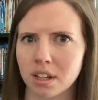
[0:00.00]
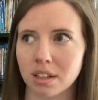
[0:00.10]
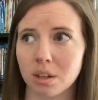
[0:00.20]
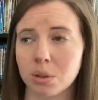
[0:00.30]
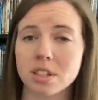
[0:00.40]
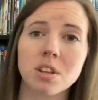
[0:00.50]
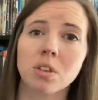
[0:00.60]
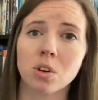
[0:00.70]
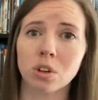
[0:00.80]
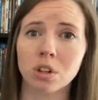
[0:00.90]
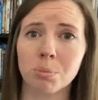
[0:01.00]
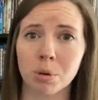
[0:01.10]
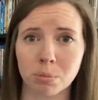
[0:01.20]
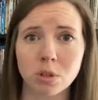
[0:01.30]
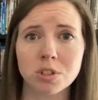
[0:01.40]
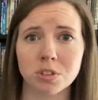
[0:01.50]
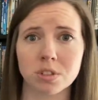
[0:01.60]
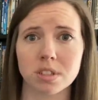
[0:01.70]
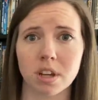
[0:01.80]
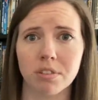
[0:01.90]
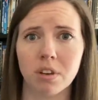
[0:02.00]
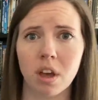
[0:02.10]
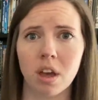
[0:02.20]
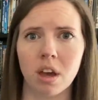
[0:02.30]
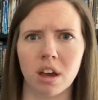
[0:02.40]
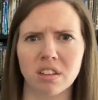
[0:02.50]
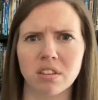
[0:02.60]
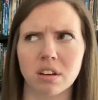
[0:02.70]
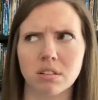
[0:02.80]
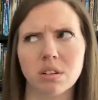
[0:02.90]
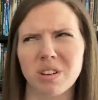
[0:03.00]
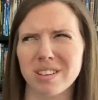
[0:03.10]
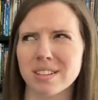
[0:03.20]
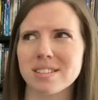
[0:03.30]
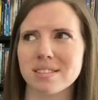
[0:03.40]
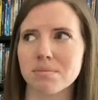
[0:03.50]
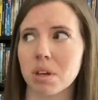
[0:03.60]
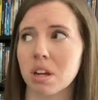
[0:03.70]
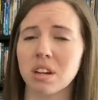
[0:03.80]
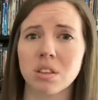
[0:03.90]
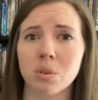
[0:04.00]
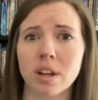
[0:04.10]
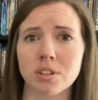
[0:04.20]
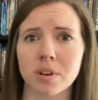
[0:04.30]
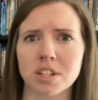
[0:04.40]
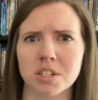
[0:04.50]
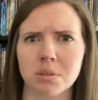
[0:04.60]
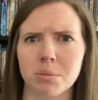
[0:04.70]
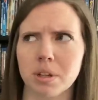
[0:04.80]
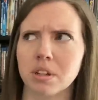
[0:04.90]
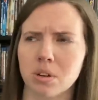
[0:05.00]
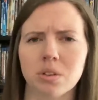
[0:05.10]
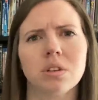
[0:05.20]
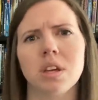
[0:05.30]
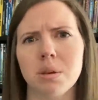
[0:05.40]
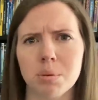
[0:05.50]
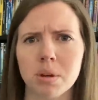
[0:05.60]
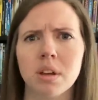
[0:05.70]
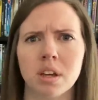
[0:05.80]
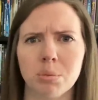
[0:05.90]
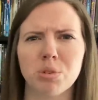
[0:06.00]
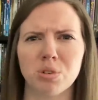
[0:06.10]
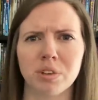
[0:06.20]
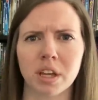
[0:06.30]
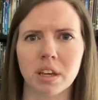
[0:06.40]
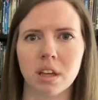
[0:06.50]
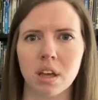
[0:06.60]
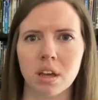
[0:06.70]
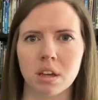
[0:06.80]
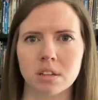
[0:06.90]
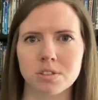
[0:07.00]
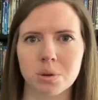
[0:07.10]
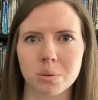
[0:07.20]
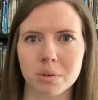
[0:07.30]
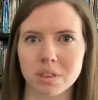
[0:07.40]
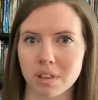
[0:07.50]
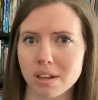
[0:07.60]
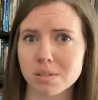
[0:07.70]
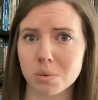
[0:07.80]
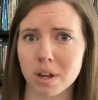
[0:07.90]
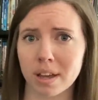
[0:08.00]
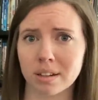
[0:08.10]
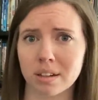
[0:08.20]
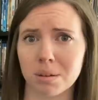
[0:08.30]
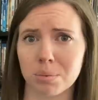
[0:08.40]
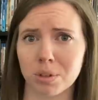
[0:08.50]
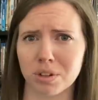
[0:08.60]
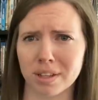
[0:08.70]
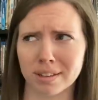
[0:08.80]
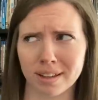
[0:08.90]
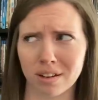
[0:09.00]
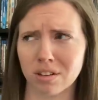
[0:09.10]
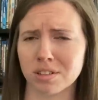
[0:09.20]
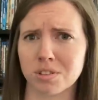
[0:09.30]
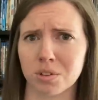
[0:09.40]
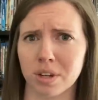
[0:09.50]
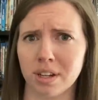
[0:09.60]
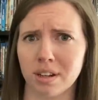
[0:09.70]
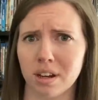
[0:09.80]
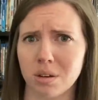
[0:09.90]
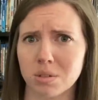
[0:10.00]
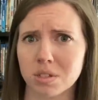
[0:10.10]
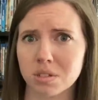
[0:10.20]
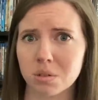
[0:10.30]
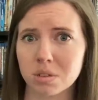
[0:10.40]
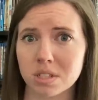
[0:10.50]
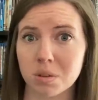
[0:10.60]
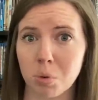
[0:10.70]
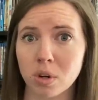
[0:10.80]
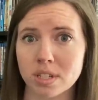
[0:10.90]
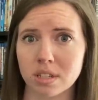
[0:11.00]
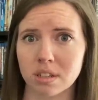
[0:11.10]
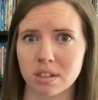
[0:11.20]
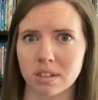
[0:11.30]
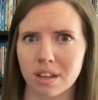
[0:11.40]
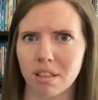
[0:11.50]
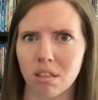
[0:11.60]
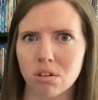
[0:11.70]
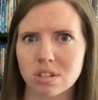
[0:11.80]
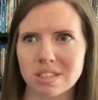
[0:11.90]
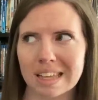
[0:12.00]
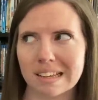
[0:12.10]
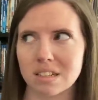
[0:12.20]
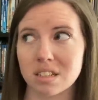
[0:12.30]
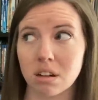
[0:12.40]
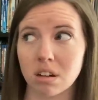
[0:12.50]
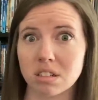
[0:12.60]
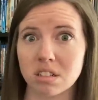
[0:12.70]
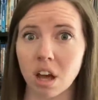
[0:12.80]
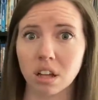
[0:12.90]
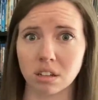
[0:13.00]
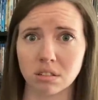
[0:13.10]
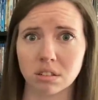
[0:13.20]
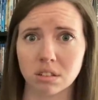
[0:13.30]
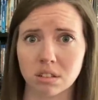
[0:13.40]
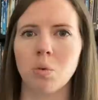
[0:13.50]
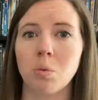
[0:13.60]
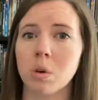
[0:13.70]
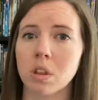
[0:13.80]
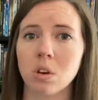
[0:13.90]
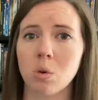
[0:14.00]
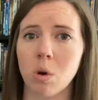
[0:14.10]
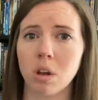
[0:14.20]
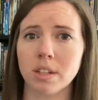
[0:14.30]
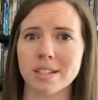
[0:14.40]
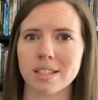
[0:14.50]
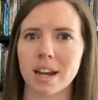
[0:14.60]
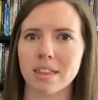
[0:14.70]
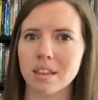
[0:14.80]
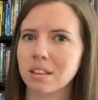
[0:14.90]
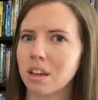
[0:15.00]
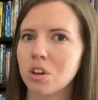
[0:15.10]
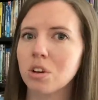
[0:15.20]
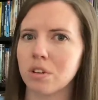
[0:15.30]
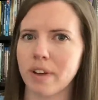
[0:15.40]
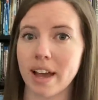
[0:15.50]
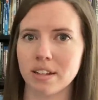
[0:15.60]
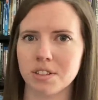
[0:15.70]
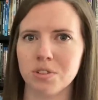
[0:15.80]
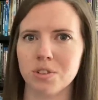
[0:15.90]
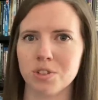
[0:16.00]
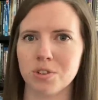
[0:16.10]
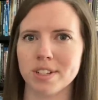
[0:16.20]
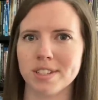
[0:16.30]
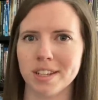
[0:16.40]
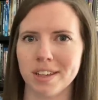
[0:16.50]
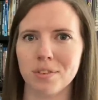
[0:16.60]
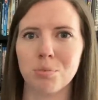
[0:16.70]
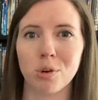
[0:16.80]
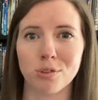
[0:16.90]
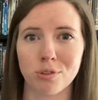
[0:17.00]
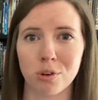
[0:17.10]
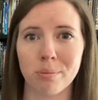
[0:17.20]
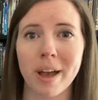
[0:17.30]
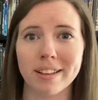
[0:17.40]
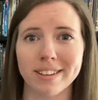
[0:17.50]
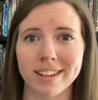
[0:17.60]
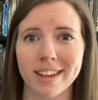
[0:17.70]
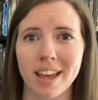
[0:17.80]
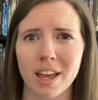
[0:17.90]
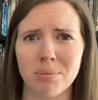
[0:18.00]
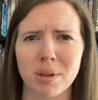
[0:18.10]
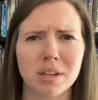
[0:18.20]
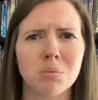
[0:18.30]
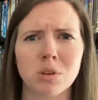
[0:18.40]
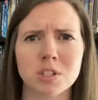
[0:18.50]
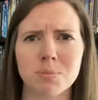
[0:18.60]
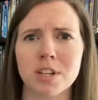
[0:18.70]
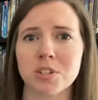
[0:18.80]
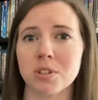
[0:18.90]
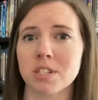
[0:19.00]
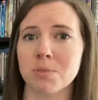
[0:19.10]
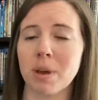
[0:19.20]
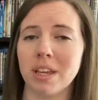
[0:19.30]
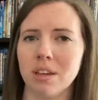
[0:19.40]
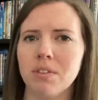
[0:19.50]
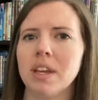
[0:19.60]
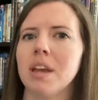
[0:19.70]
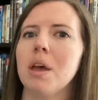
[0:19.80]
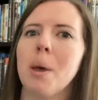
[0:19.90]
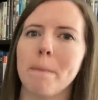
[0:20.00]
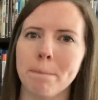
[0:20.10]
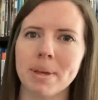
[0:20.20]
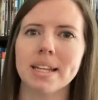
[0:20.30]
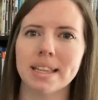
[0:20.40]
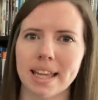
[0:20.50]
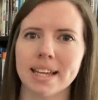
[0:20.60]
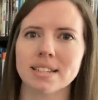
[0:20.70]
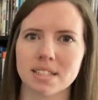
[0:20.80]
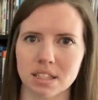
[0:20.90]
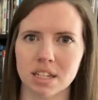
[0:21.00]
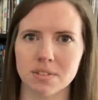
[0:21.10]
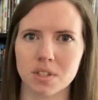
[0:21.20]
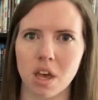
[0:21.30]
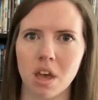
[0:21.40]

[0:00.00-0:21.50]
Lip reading: Like when I saw the early promotional stuff, I thought, okay, that's headed in the right direction, but you know, they'll keep improving it. So when that's what it ended up looking like on screen, I was so disappointed. It looks like it's not done. One of the qualities that I think they could have added to this dress to give it more formality and make it more special is by giving it mid-length sleeves.